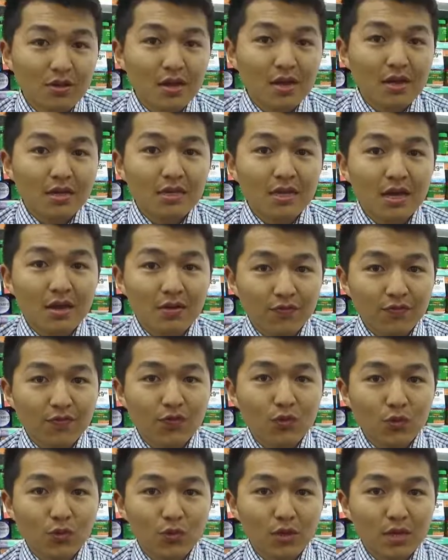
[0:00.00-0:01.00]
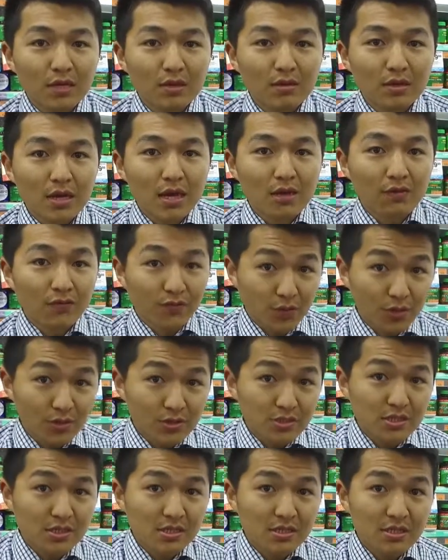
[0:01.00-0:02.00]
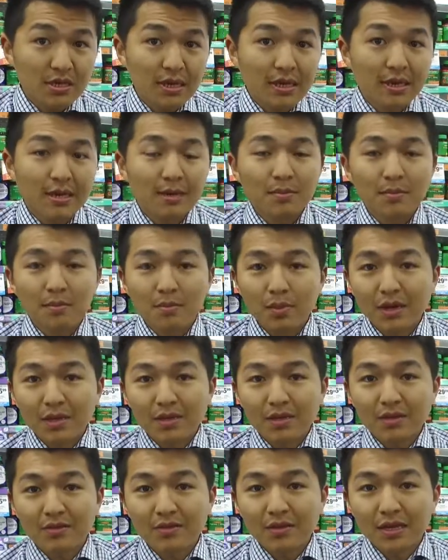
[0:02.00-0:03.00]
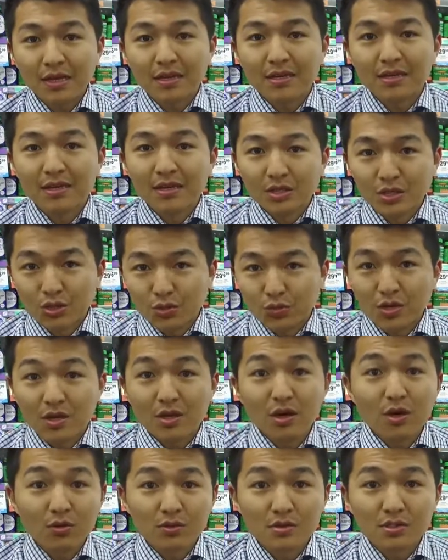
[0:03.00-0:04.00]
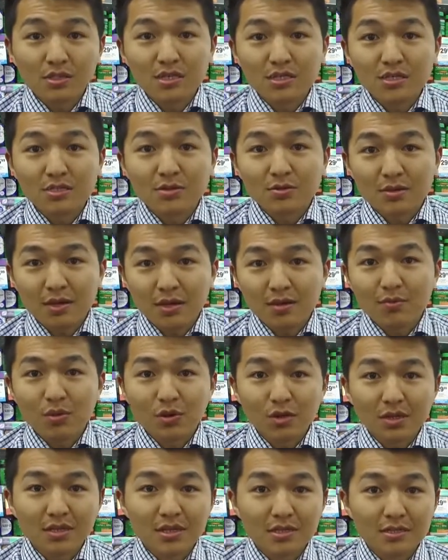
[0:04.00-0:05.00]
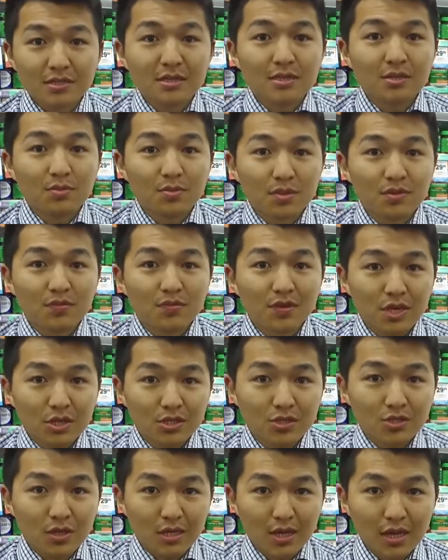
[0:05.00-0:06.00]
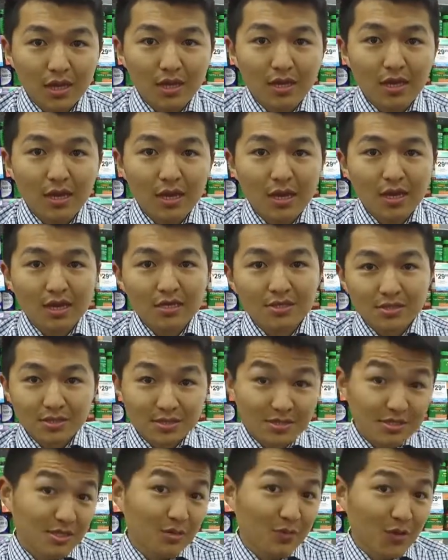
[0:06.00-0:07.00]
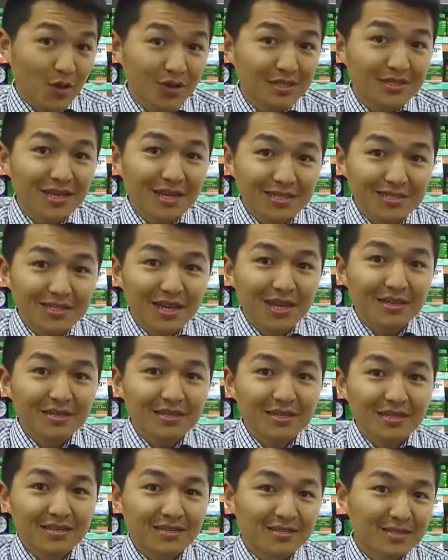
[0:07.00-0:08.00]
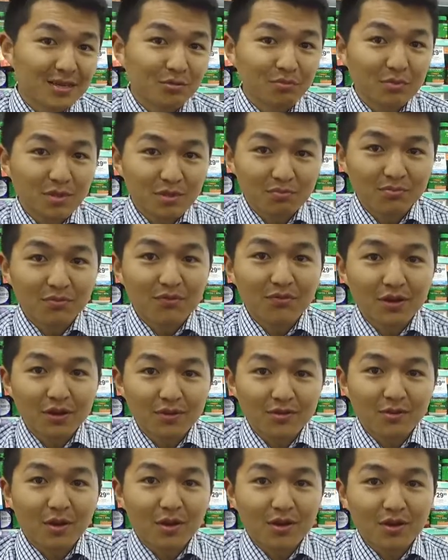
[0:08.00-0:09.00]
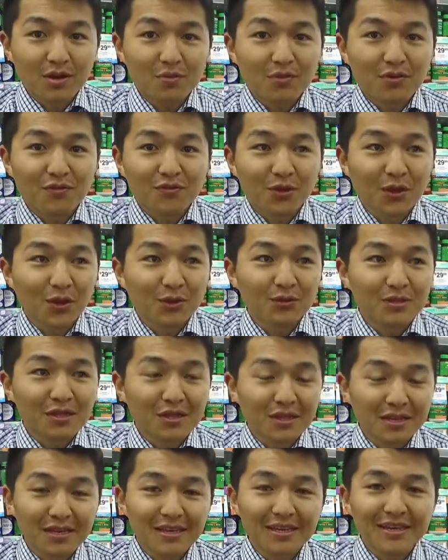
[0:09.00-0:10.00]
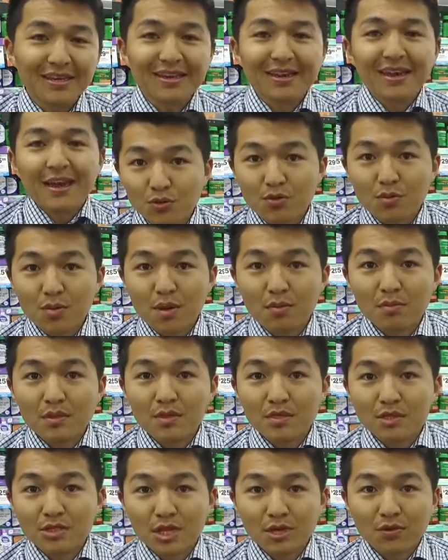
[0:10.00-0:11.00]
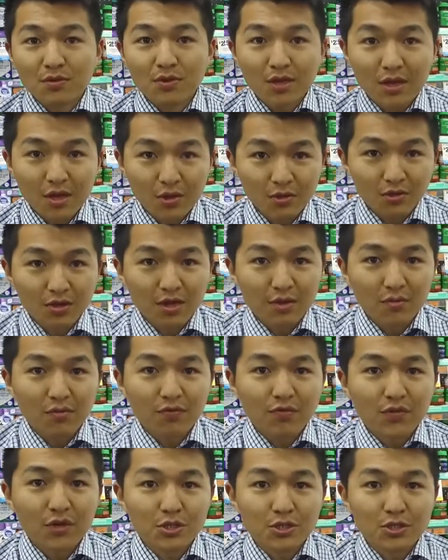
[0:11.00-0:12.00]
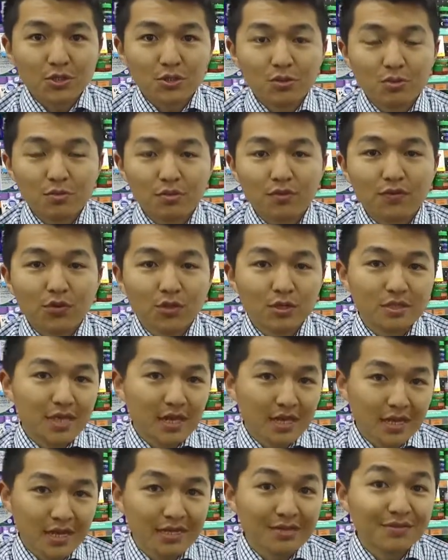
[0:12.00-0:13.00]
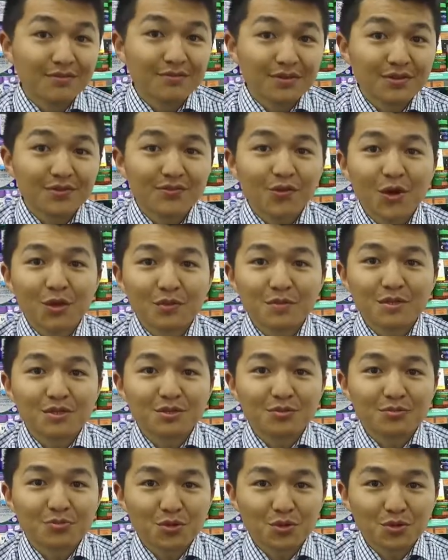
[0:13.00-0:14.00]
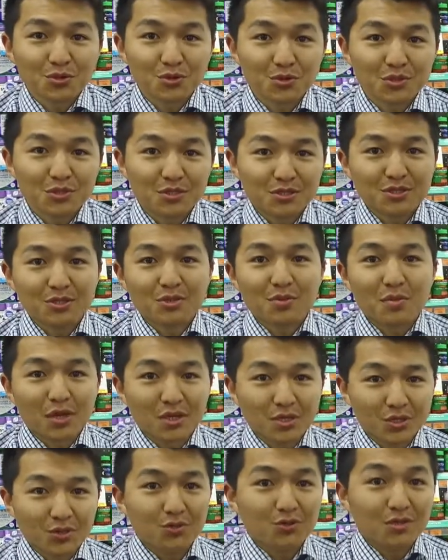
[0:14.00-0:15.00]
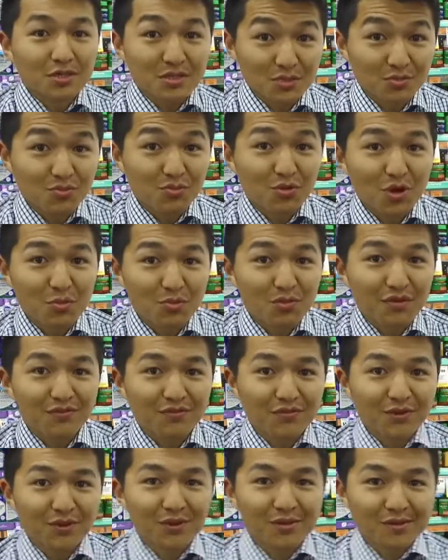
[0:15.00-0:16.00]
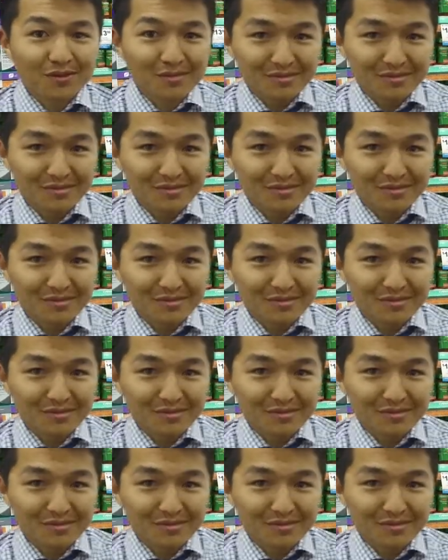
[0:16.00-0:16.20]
of that in our food and fruits, but I think during cold season, our body does need a bit of an extra kick. So this is something I take daily, and it's helped me prevent quite a number of colds, I think. Do remember to check with your healthcare professional before you take any of these vitamins and minerals, just to make sure it is appropriate for you.